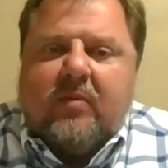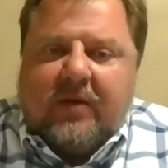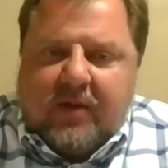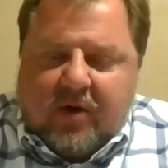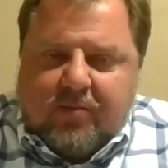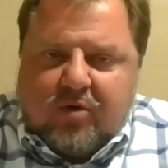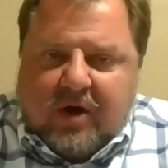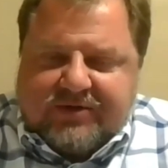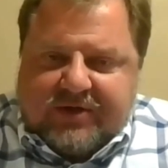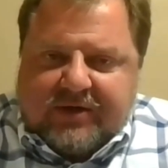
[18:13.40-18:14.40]
and their
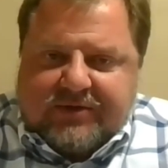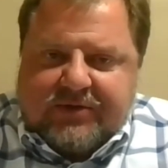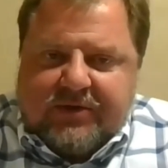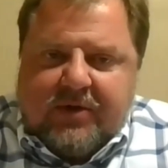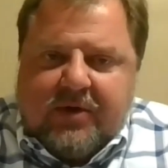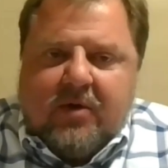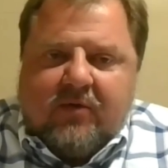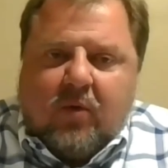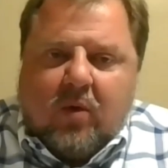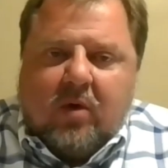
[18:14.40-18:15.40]
process
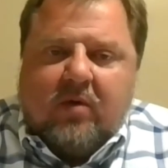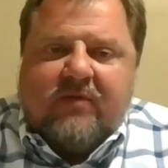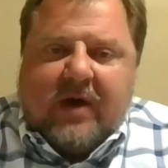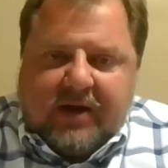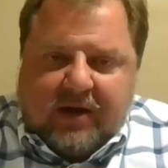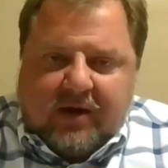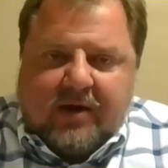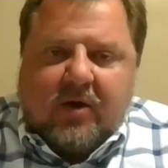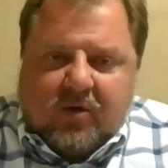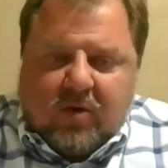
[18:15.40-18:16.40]
for vetting and
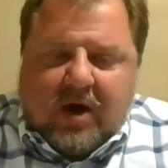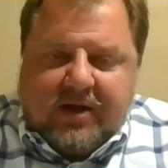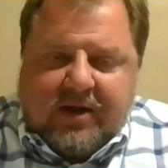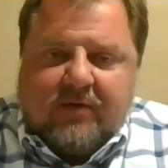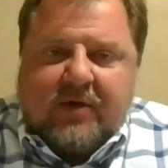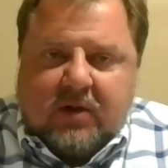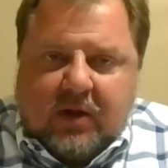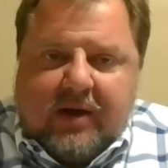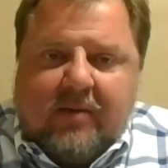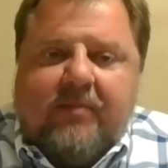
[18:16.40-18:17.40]
underwriting the
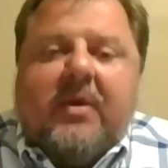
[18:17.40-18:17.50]
claim.